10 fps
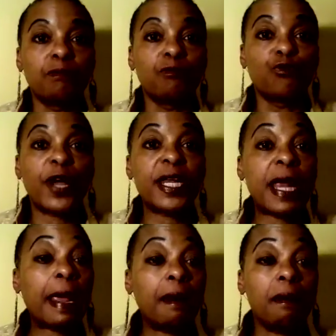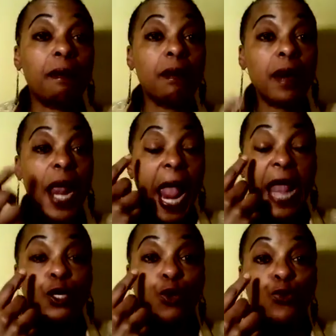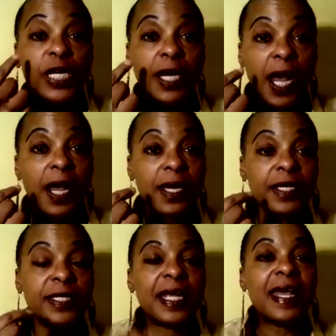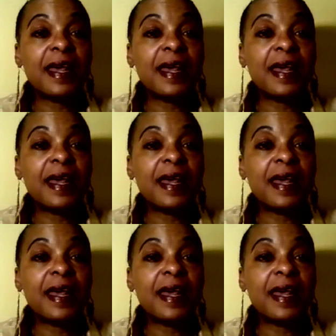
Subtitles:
red hair and green eyes,